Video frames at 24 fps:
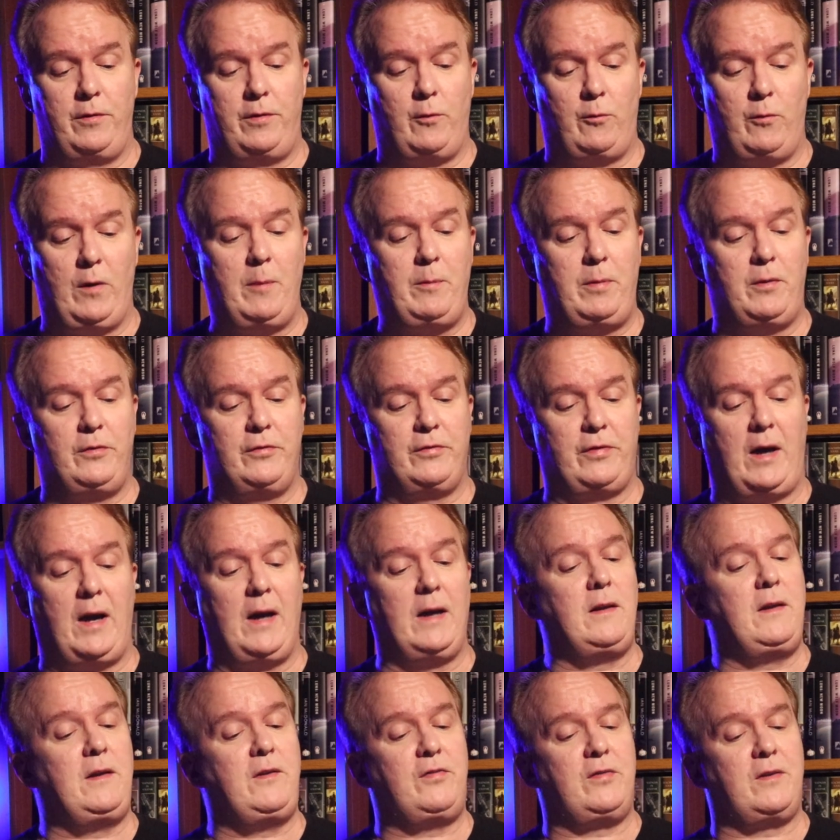the rebel's
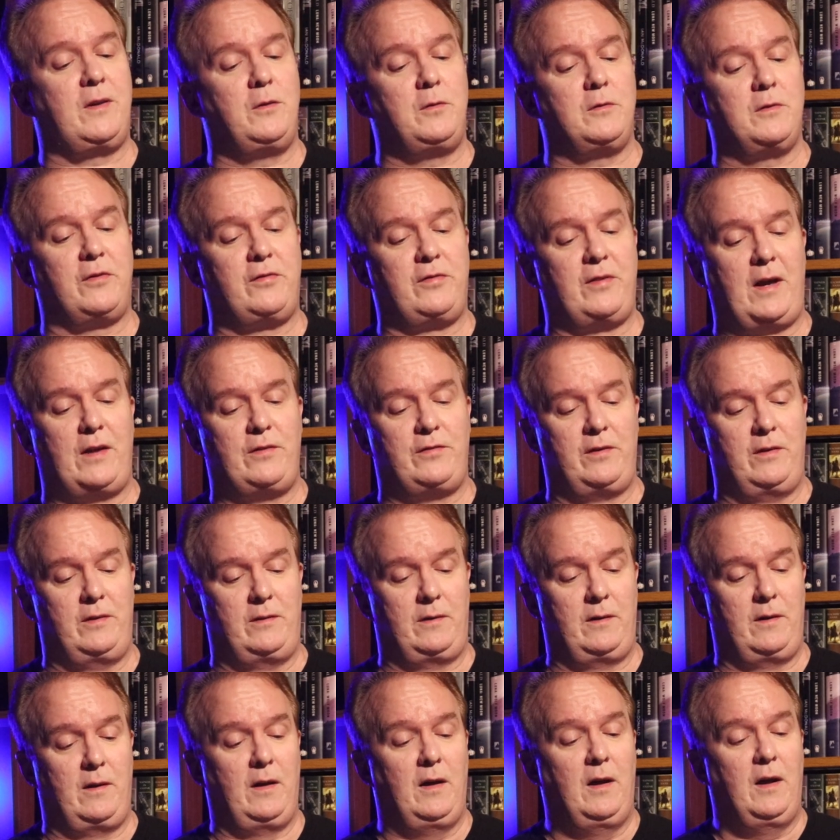highly skilled
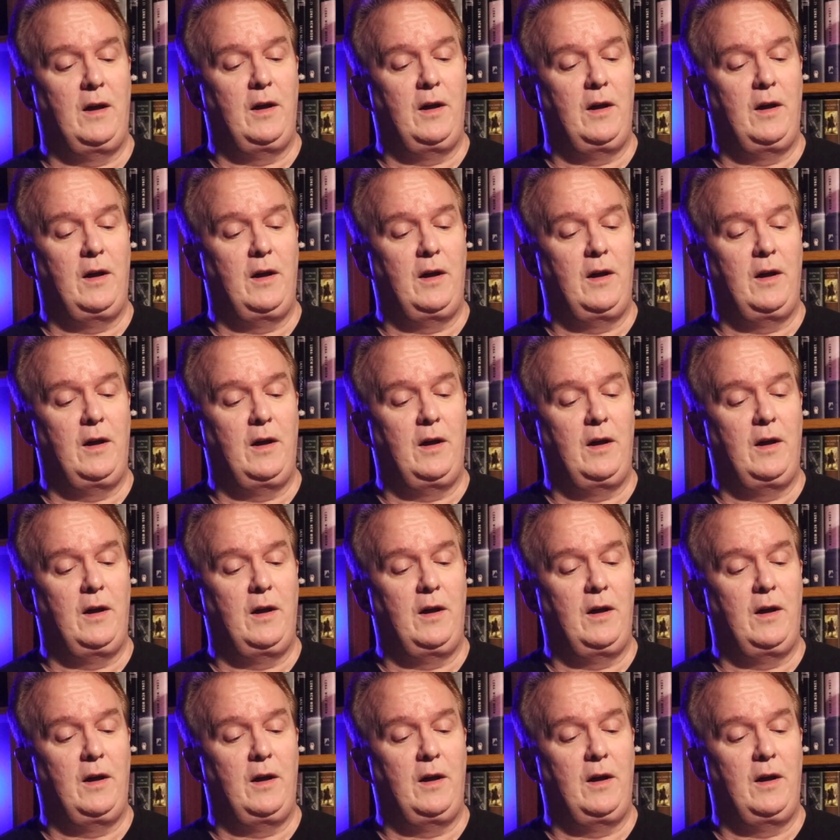assassin.